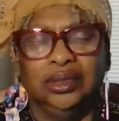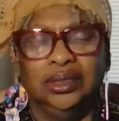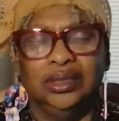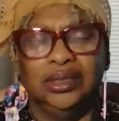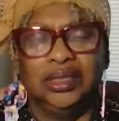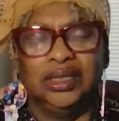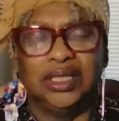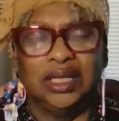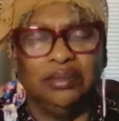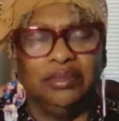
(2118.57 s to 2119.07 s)

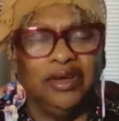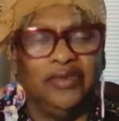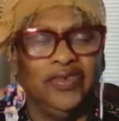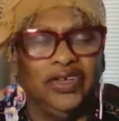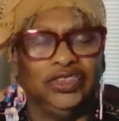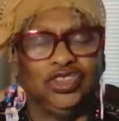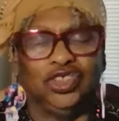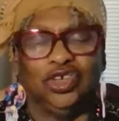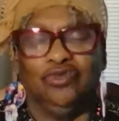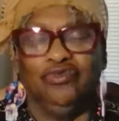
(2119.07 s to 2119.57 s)
Some of
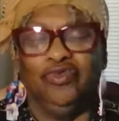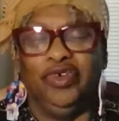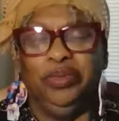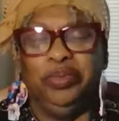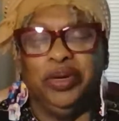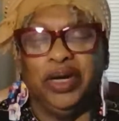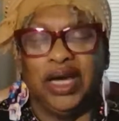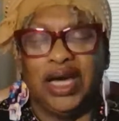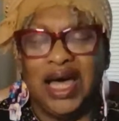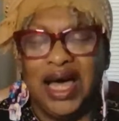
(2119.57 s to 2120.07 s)
us are
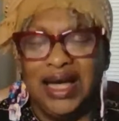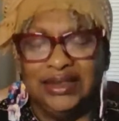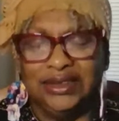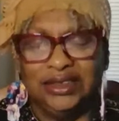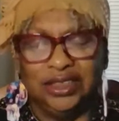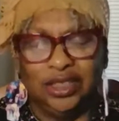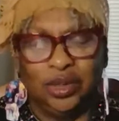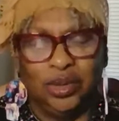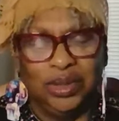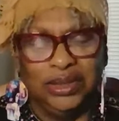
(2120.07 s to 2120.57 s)
reaping
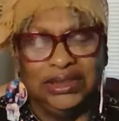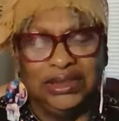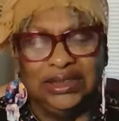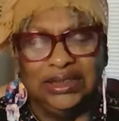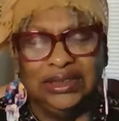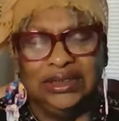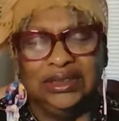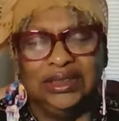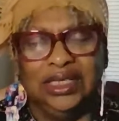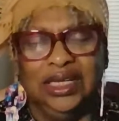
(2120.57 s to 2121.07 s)

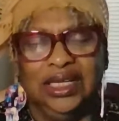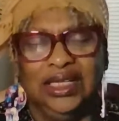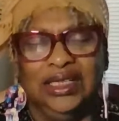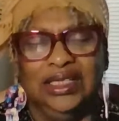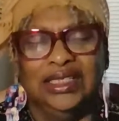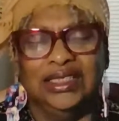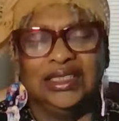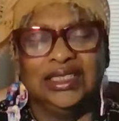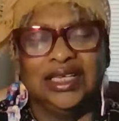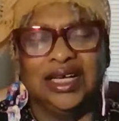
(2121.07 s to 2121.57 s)
consequences in
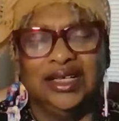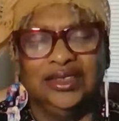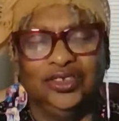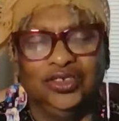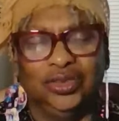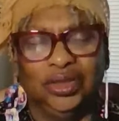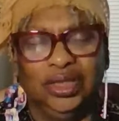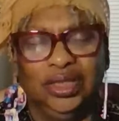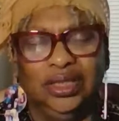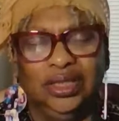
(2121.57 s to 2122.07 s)
this
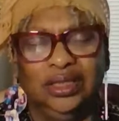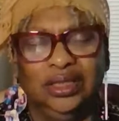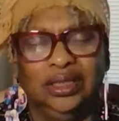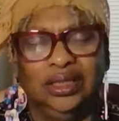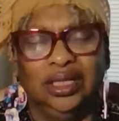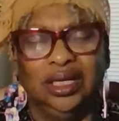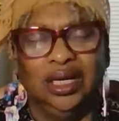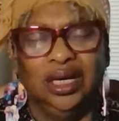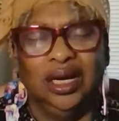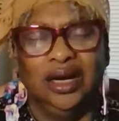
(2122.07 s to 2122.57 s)
country
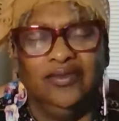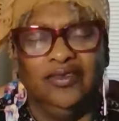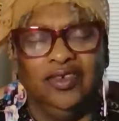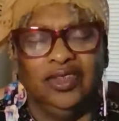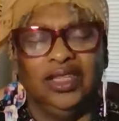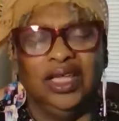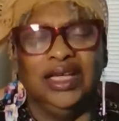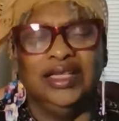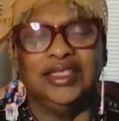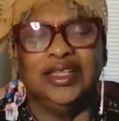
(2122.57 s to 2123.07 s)
for
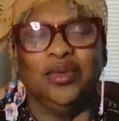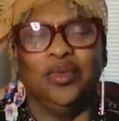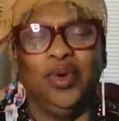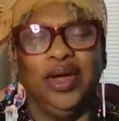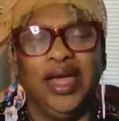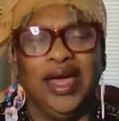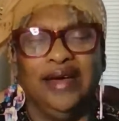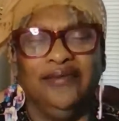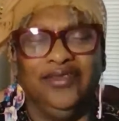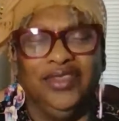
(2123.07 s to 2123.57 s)
things that we
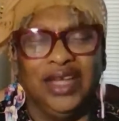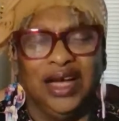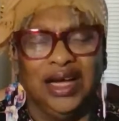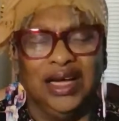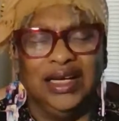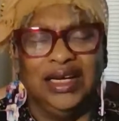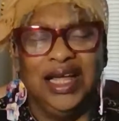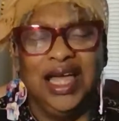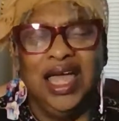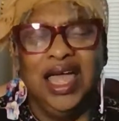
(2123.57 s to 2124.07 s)
have
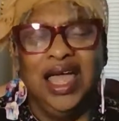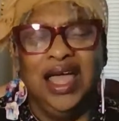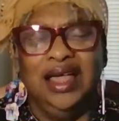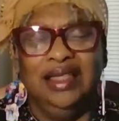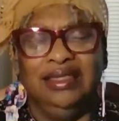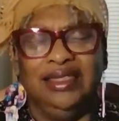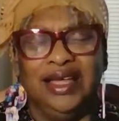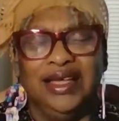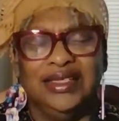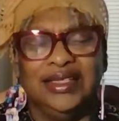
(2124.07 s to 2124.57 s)
done,
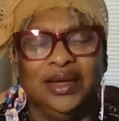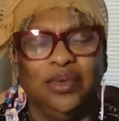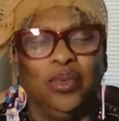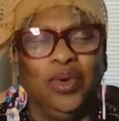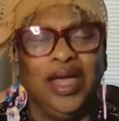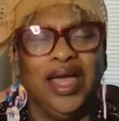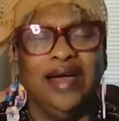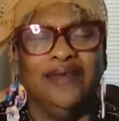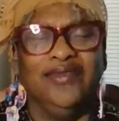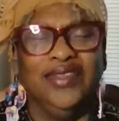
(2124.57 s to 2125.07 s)
things that
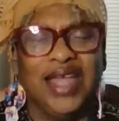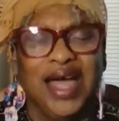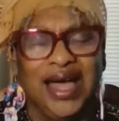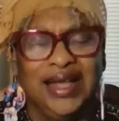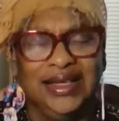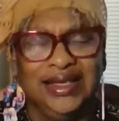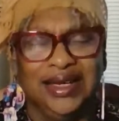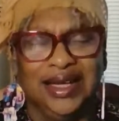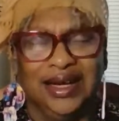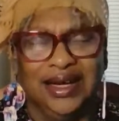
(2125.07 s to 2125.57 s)
we have
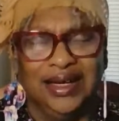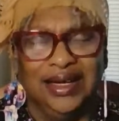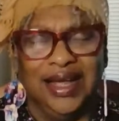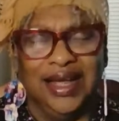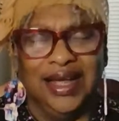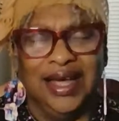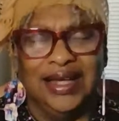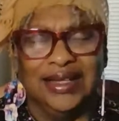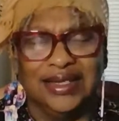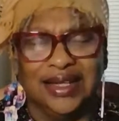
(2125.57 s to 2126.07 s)
not done
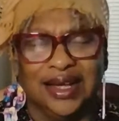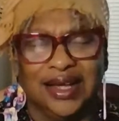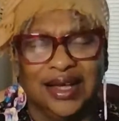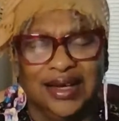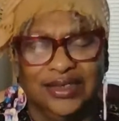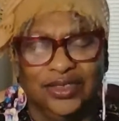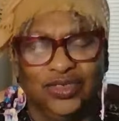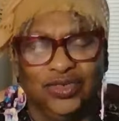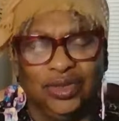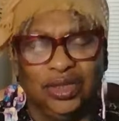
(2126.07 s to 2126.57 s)
as a
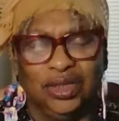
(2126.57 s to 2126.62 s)
country.